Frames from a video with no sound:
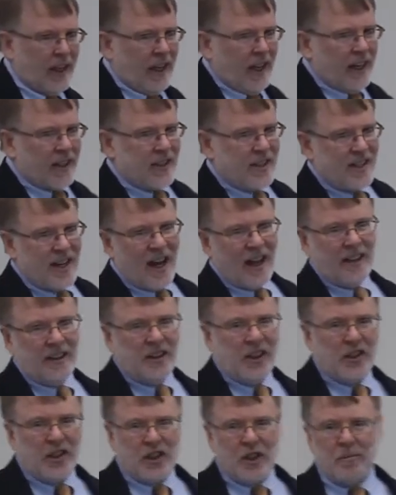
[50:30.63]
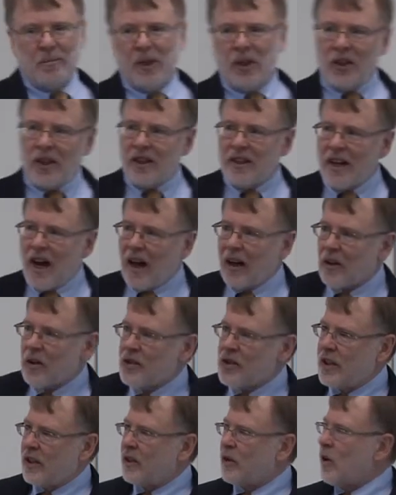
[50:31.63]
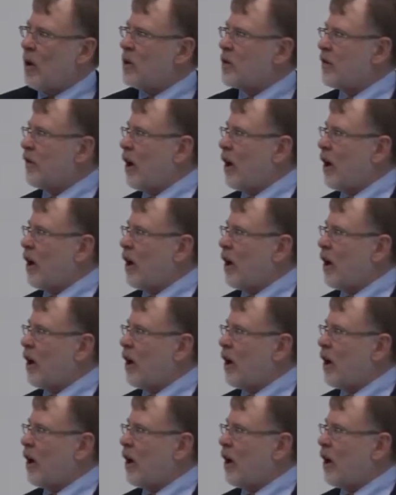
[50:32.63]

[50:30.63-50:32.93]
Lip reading: it's not just $1 million in gross